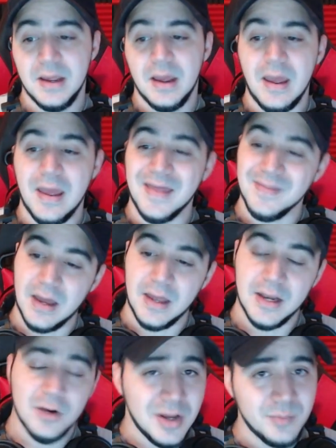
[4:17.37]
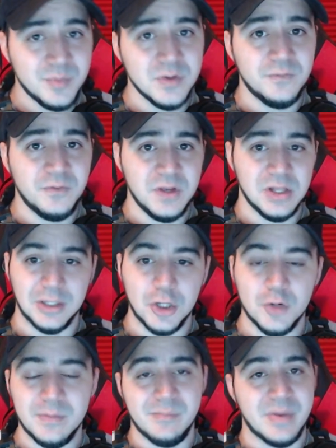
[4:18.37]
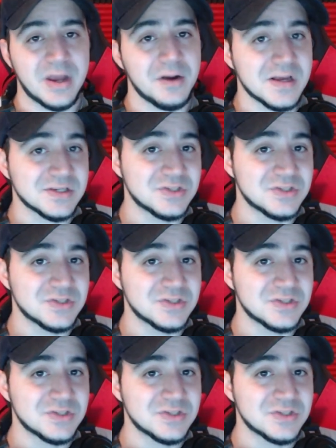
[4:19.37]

and it'll help you feel a little bit better as